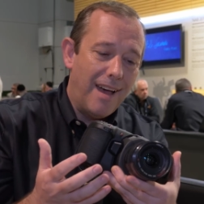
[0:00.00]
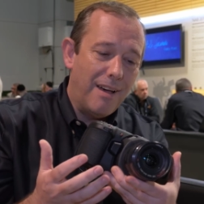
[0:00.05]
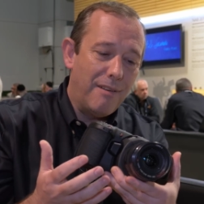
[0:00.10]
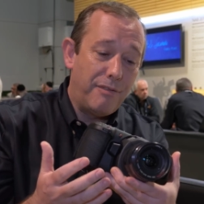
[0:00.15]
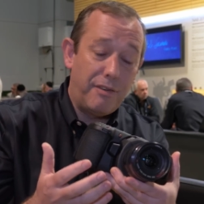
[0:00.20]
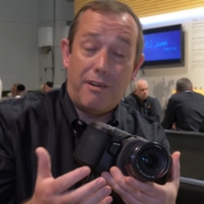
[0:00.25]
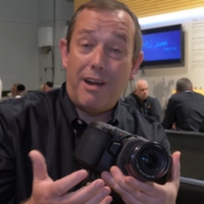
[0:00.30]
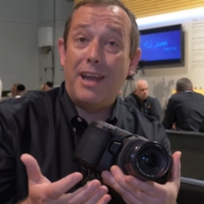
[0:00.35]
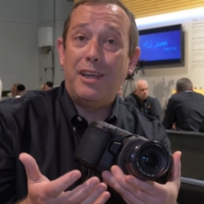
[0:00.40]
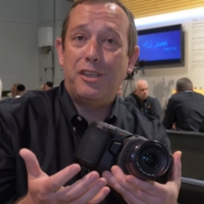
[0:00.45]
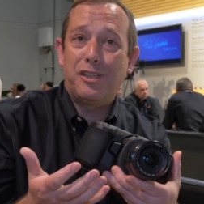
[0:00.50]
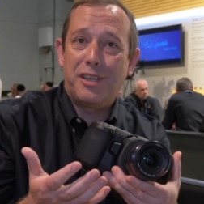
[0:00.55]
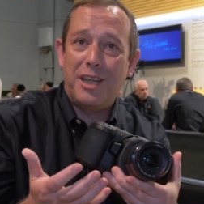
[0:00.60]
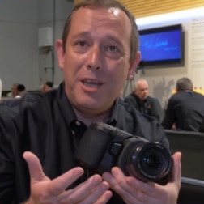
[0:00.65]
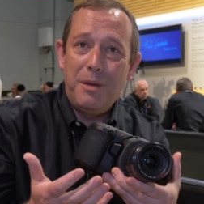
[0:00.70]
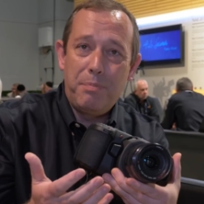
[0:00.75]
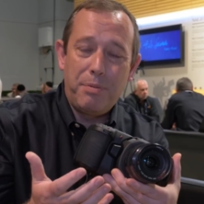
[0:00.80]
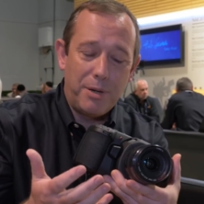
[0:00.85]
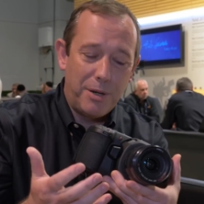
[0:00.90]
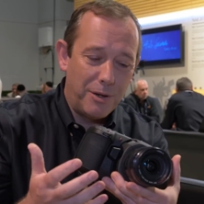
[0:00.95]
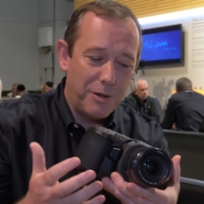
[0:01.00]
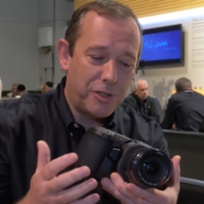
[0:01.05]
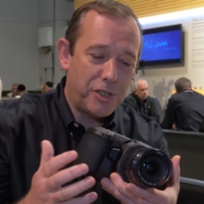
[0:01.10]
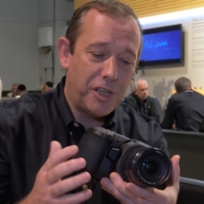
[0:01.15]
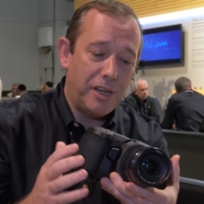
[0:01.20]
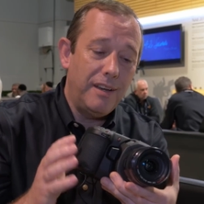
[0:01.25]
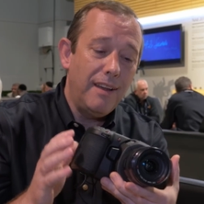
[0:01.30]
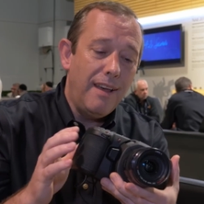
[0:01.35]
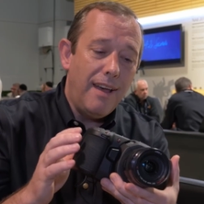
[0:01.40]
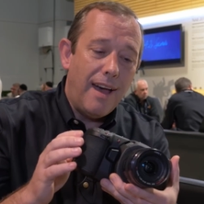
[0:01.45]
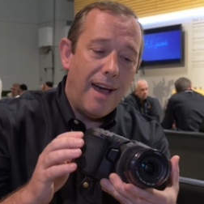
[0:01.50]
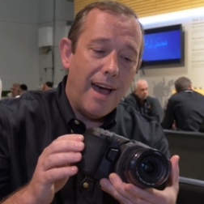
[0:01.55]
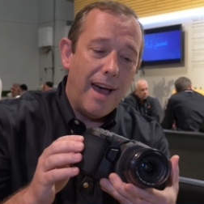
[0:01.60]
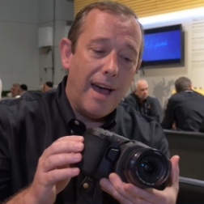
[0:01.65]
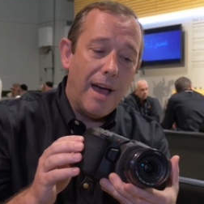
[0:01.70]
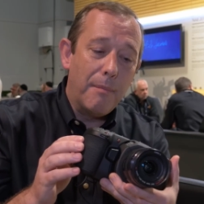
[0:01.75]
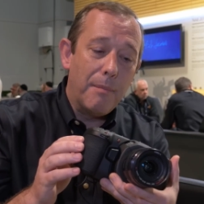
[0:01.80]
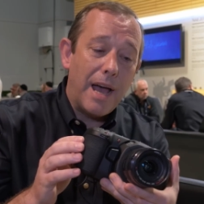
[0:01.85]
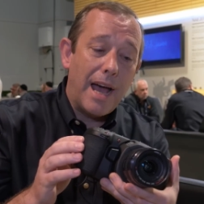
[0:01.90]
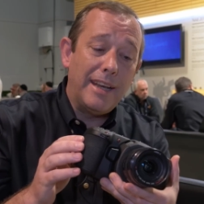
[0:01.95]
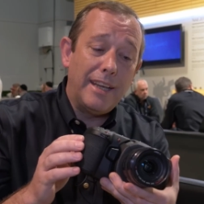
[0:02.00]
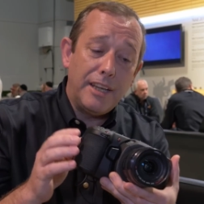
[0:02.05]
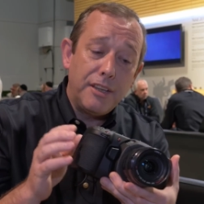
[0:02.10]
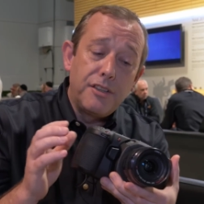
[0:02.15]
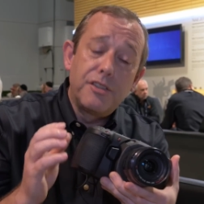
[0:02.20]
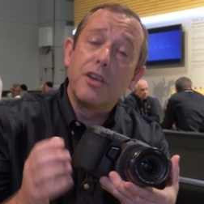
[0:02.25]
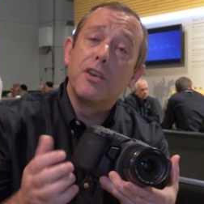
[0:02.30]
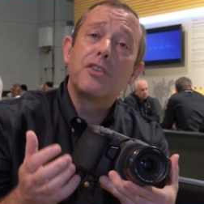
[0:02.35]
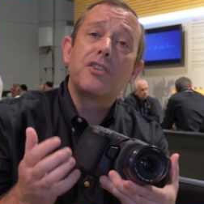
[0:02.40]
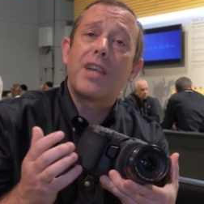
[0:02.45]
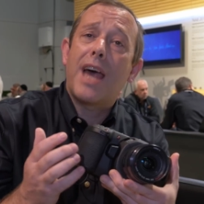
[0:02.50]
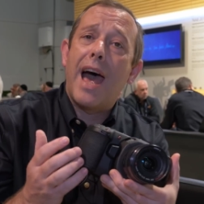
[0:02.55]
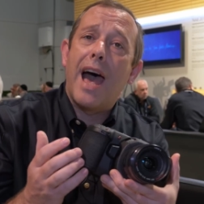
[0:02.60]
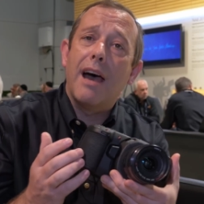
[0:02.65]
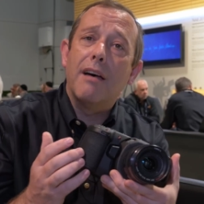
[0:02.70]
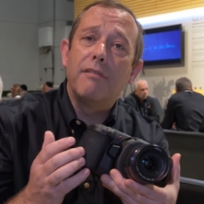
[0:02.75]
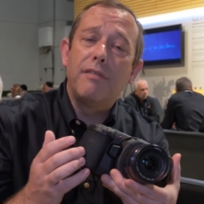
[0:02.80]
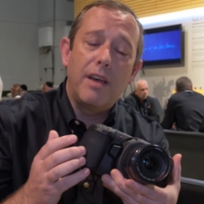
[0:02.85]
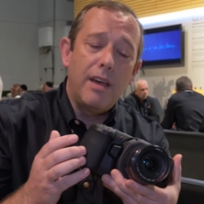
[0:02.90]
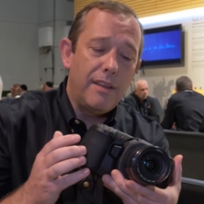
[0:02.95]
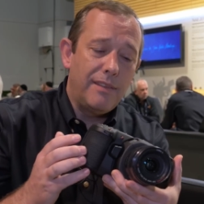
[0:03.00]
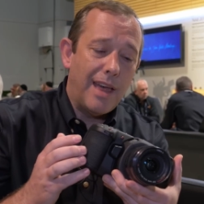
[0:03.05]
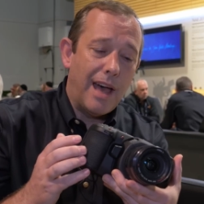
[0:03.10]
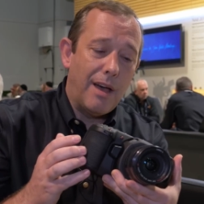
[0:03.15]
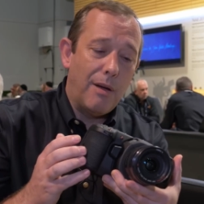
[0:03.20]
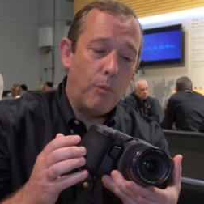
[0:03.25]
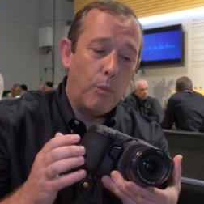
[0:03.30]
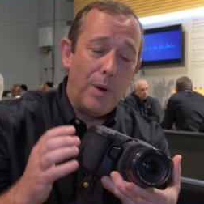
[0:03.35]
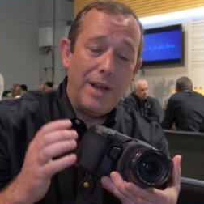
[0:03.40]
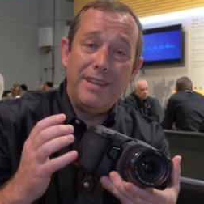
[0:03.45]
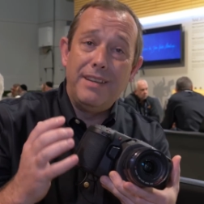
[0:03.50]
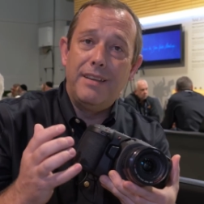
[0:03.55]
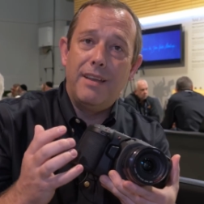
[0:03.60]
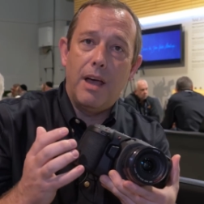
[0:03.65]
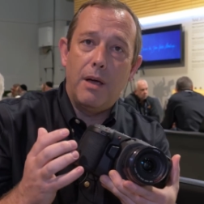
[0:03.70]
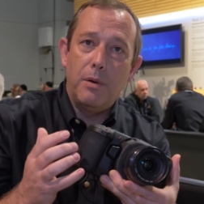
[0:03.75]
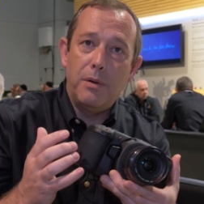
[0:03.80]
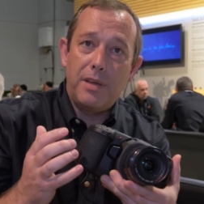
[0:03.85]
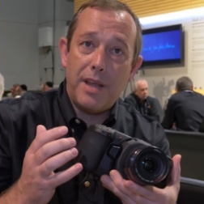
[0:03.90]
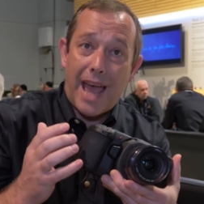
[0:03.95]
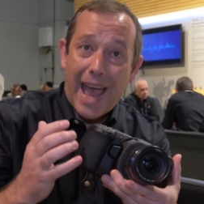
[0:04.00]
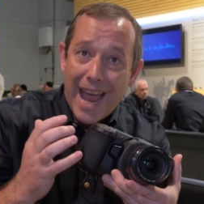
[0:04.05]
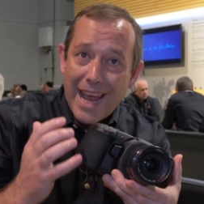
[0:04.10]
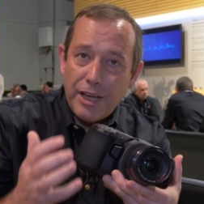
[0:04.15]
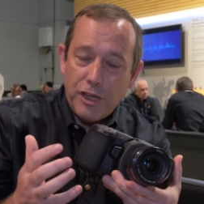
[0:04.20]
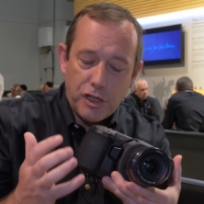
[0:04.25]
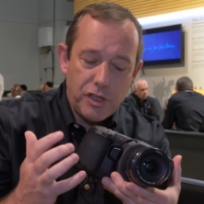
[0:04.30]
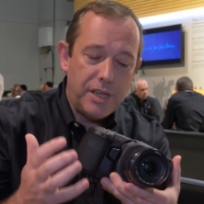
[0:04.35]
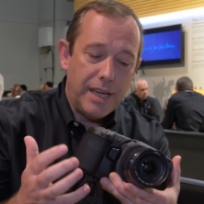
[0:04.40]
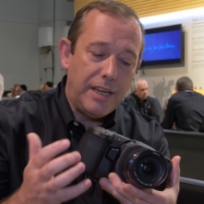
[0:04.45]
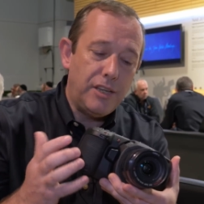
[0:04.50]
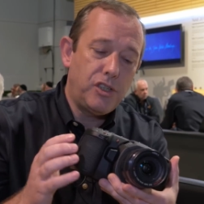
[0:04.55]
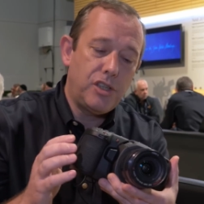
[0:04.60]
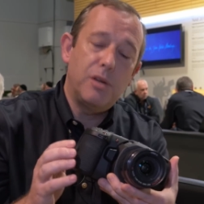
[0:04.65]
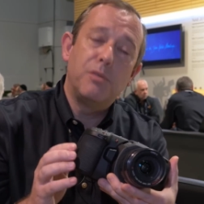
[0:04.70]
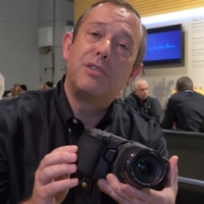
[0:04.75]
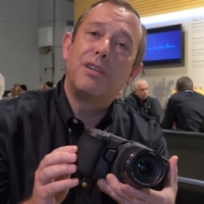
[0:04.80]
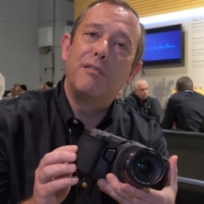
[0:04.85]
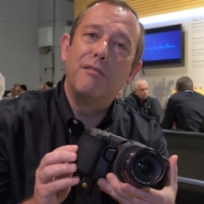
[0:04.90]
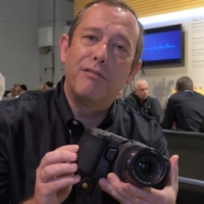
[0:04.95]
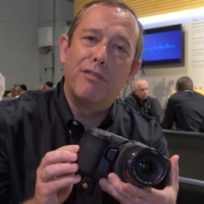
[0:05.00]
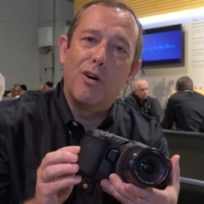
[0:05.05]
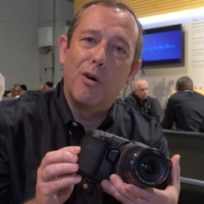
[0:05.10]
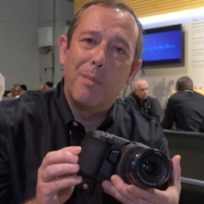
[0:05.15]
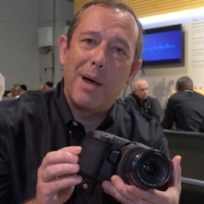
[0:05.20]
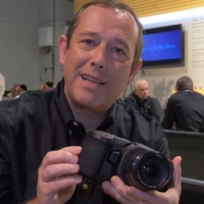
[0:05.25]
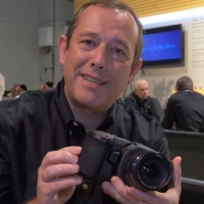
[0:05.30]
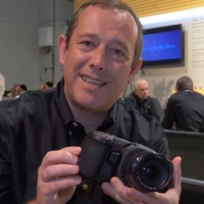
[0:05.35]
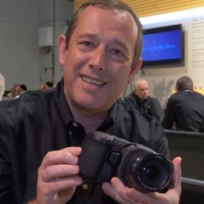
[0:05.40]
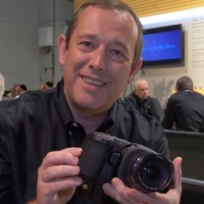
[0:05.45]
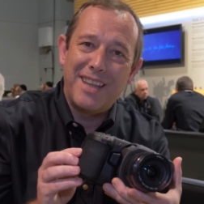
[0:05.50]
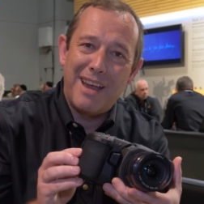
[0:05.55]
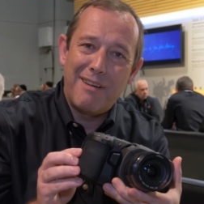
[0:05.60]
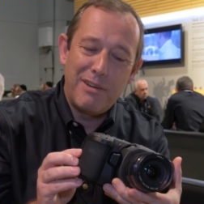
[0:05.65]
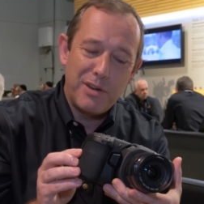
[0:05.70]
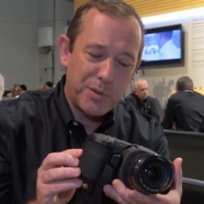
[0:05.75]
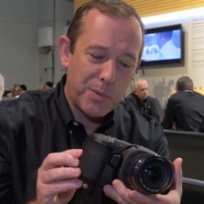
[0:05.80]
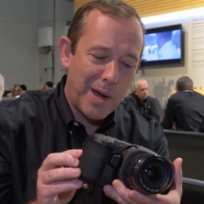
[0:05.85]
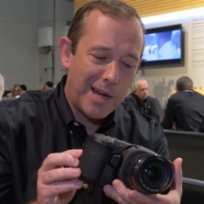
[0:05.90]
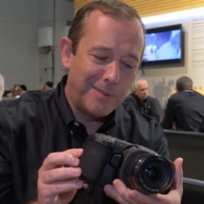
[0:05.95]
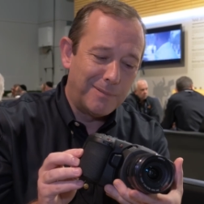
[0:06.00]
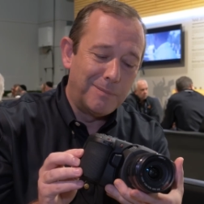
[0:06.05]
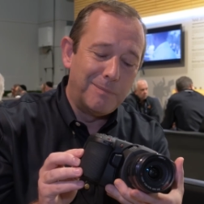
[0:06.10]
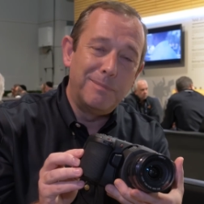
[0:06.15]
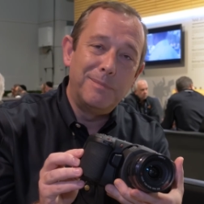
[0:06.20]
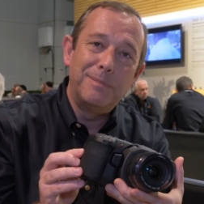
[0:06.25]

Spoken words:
for HD production, and it does have that windowed HD shooting format in there as well.